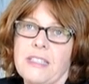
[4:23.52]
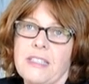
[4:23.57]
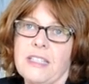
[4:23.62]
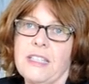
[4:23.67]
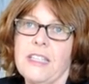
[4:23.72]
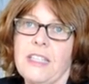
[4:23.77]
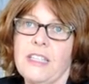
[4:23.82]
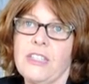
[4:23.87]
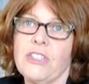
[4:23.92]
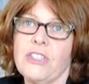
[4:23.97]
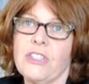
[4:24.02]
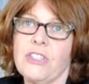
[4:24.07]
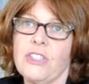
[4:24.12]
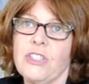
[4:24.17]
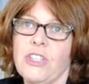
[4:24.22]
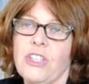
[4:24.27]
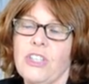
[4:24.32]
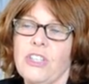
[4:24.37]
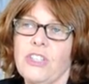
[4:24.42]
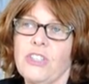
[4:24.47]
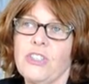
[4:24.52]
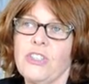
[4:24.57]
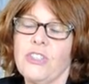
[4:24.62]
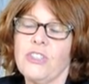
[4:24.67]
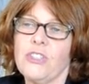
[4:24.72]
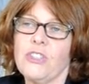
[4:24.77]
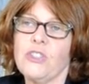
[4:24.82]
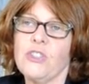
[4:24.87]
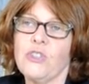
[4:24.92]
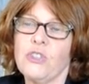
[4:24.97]
better teach
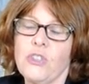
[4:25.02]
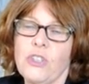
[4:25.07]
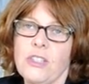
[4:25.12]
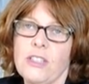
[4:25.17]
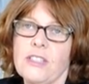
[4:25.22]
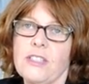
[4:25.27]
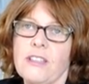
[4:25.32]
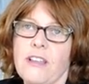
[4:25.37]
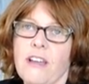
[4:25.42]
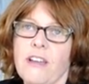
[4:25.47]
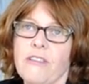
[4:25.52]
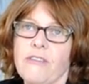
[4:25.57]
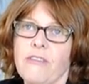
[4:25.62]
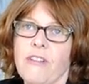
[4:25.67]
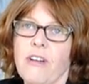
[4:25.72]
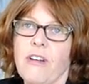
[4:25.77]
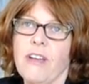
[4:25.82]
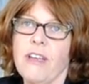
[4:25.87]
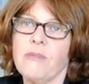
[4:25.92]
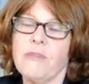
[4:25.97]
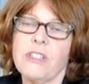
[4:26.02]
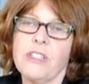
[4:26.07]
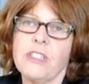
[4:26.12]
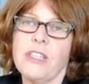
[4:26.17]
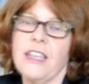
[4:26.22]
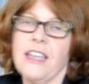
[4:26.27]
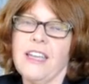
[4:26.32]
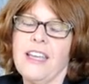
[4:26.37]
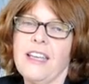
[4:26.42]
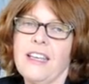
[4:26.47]
students like
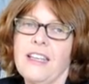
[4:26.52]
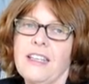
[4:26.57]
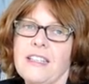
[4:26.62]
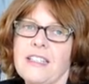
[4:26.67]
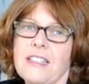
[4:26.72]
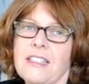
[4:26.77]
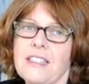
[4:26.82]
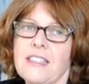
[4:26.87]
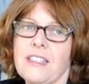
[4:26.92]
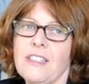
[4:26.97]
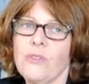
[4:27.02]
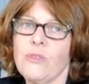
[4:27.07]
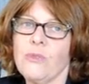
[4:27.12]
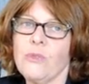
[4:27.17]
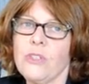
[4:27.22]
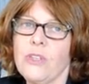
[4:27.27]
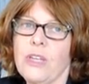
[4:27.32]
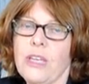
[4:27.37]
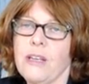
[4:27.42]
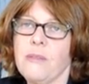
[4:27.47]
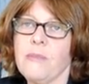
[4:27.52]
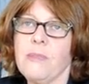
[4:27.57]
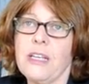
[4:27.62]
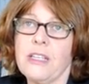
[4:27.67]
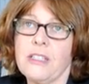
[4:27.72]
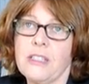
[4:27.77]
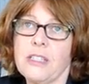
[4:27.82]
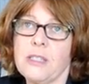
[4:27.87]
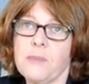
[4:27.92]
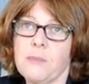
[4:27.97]
Ryan, and also
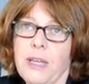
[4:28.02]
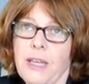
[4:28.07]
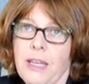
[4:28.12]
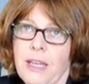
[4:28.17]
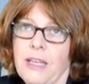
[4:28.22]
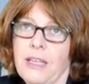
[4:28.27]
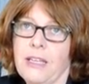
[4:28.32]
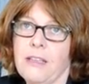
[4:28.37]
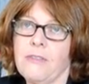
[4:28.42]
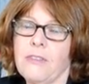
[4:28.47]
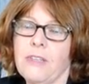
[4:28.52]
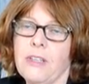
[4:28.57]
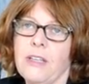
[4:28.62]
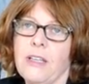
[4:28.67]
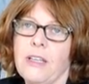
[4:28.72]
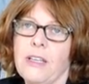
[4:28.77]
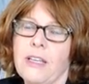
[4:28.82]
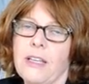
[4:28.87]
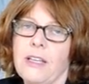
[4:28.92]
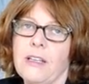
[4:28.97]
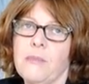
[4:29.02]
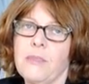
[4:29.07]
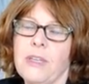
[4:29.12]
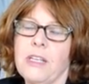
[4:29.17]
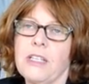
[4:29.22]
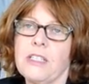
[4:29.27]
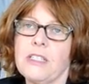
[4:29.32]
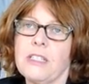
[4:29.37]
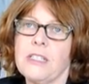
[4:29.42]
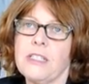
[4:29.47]
how to manage his behaviour
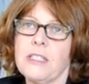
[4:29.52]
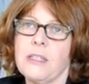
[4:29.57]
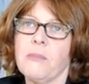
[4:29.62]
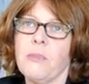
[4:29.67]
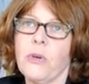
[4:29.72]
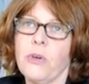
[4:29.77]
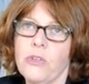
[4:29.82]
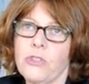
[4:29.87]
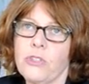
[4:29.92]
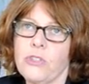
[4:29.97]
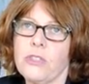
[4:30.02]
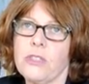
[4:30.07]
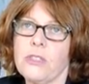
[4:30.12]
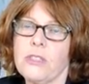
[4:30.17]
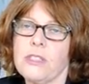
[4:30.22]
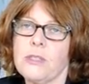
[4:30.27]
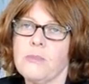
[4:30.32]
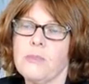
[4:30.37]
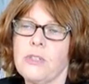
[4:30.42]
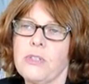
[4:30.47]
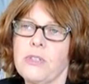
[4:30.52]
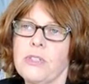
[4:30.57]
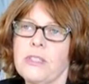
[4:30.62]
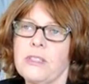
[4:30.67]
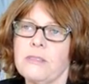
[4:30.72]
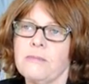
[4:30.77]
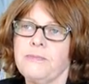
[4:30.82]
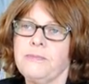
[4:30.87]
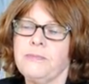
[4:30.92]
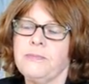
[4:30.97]
and how to manage his
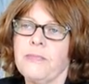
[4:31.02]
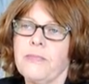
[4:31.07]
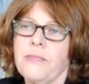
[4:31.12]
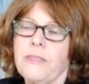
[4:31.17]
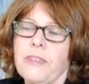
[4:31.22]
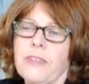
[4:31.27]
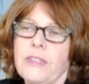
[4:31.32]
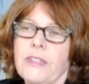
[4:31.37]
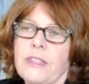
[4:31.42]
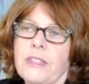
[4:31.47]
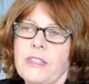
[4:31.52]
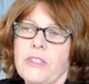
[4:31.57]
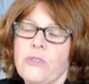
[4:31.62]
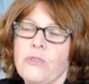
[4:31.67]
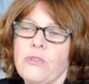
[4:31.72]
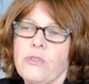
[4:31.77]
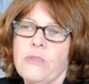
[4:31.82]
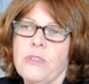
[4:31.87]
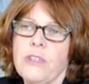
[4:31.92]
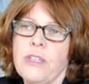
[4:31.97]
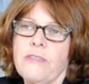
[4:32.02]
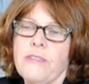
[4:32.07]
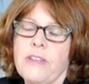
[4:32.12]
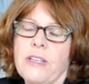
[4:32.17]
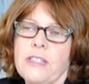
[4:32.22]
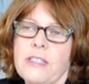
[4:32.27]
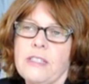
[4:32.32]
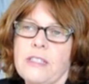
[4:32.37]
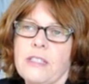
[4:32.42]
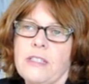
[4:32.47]
emotions, because
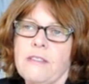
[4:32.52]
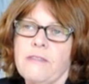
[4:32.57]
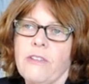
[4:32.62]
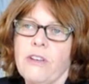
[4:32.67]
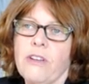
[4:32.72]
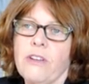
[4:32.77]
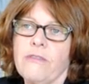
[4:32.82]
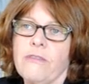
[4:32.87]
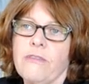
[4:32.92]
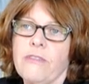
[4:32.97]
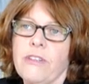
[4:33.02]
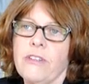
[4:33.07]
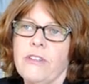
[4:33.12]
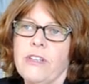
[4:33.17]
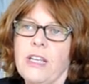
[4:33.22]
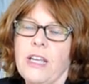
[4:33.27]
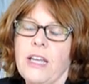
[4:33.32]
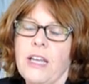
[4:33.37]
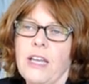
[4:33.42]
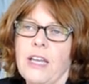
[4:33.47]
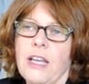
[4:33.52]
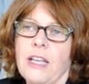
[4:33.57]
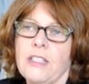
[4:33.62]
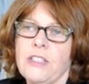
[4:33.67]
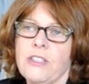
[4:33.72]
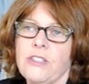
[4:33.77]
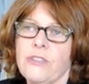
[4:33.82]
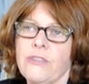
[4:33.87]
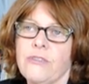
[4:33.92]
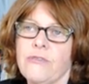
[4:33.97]
children with FASD find it very
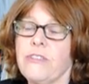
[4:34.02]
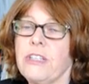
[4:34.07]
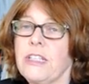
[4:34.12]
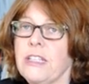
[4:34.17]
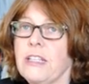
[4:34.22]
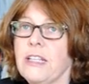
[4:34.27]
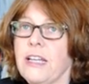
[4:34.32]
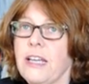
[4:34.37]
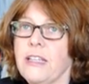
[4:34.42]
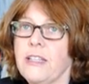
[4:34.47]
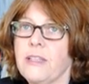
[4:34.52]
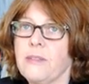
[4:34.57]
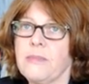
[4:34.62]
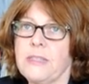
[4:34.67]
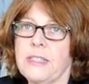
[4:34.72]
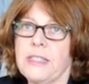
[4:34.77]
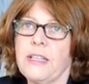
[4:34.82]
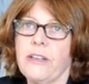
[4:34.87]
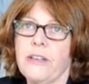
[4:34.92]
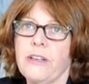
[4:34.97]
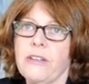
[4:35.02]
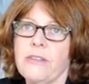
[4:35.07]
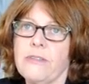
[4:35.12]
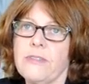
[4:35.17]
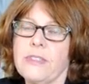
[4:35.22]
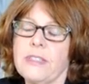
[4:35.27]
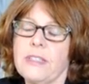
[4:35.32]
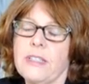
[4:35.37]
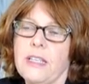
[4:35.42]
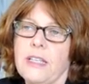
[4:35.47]
hard to regulate
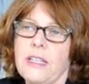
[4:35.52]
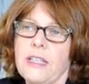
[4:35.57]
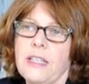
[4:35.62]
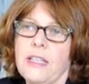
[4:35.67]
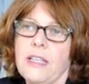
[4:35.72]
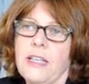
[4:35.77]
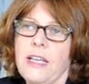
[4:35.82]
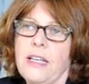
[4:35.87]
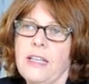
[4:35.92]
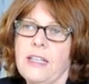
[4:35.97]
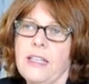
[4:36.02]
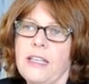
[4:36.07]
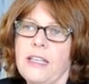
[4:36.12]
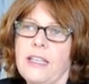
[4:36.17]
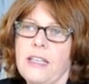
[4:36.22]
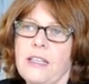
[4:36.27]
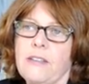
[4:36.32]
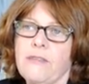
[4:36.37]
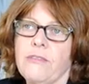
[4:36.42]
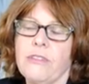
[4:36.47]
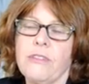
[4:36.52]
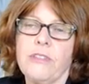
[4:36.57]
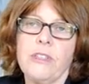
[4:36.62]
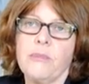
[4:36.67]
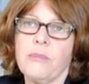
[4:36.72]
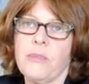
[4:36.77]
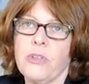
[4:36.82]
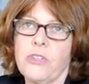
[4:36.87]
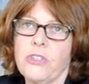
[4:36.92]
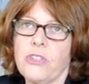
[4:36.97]
themselves and they
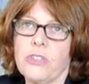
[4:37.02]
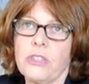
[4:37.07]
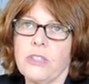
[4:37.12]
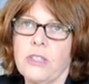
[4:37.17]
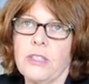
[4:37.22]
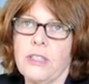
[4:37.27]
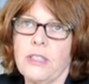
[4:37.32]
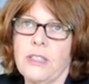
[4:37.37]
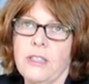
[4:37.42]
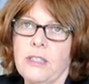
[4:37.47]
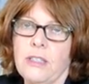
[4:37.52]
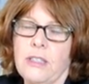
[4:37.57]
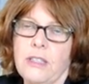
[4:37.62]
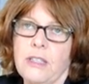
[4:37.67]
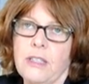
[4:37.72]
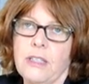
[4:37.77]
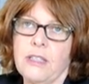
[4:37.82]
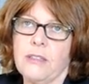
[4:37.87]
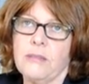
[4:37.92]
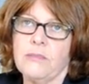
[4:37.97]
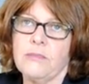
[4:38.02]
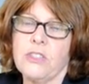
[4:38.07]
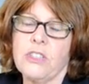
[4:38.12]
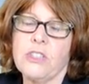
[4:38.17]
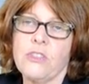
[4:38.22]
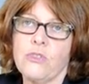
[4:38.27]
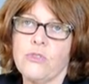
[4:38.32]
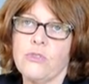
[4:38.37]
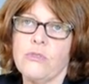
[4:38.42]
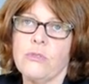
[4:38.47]
get very emotionally
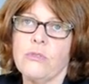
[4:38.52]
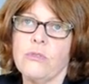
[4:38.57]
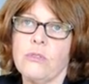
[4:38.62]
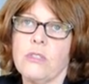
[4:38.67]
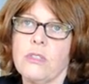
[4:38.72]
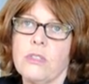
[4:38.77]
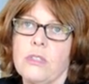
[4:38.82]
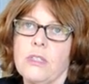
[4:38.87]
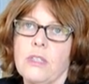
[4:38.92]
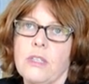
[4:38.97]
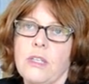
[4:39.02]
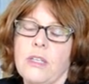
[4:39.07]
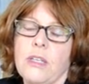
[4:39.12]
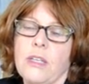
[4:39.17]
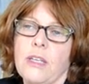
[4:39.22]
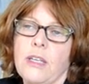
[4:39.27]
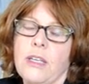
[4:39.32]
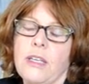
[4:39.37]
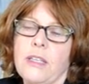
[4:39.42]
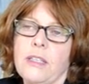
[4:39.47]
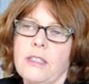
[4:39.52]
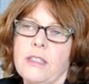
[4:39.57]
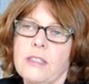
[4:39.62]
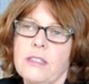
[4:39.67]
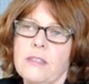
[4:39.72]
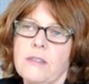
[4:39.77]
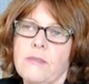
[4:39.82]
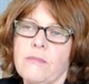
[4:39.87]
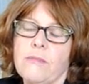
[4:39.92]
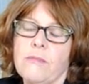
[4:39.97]
distraught,
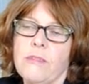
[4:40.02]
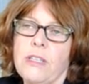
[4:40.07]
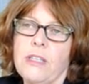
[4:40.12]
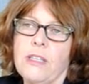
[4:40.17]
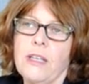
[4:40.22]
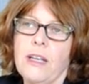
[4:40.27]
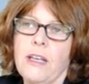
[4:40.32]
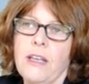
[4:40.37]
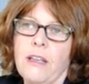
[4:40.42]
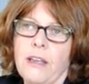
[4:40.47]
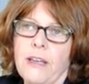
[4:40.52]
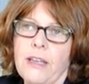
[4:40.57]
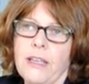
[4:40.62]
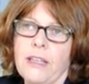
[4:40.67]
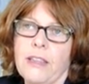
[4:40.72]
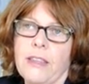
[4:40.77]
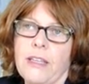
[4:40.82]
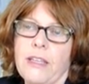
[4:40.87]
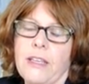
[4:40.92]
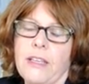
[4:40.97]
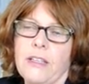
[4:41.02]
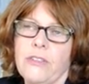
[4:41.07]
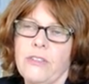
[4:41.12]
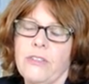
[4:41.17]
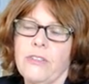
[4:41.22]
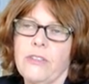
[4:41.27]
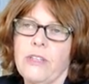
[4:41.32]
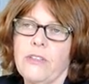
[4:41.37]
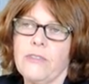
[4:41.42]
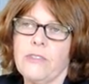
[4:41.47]
and when they're like
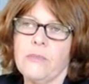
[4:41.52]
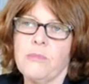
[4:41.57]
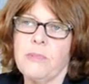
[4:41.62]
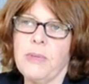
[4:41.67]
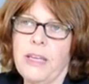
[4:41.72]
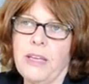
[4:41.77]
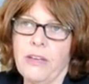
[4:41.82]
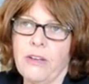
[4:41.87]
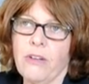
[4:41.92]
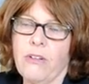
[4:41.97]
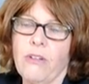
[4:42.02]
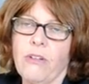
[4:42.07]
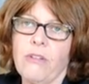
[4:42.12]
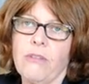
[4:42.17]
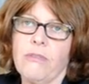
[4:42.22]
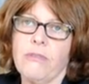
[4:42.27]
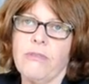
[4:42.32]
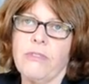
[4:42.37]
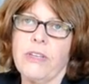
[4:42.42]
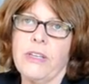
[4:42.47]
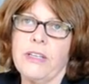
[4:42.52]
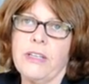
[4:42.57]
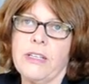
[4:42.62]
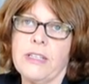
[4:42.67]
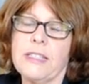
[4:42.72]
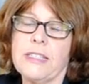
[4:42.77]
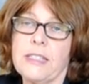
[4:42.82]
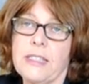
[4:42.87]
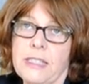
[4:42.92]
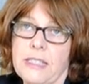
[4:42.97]
that you have to back off
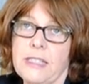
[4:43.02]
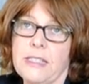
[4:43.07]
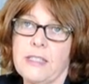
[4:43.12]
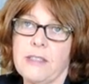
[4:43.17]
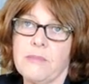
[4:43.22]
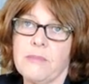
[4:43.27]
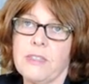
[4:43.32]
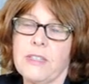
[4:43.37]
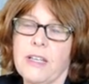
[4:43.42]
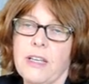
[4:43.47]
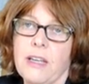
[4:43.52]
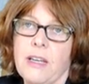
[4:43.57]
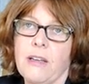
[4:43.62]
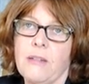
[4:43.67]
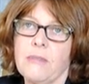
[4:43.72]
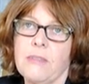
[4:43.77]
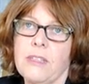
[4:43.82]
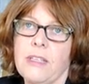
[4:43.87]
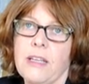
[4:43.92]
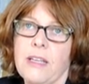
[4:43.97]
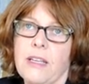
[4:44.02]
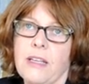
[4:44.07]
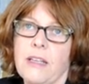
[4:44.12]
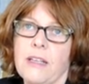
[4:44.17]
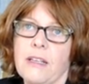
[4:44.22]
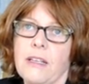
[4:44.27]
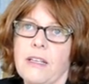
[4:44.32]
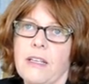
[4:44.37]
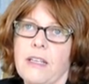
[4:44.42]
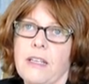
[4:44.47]
and assist them to calm
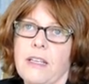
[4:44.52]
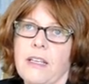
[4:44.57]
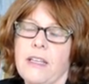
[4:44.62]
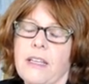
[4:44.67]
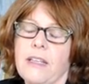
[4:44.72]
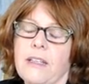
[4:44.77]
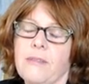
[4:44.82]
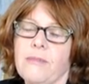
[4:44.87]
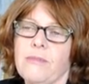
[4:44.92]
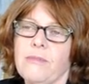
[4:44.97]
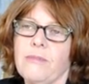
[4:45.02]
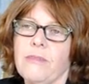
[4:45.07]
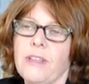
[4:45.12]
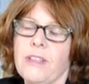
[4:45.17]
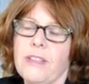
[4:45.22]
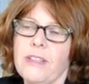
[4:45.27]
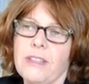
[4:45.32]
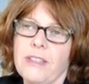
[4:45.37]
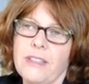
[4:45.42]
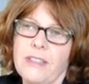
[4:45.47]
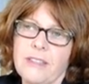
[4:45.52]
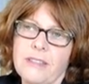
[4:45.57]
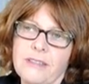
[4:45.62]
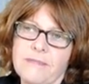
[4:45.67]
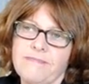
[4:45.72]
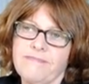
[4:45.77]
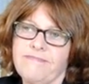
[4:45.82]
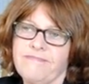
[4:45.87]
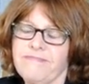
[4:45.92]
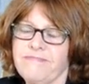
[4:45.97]
down. And I
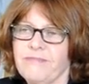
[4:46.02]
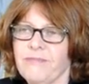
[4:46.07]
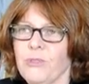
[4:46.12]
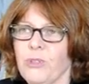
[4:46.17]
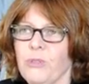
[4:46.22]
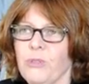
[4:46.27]
think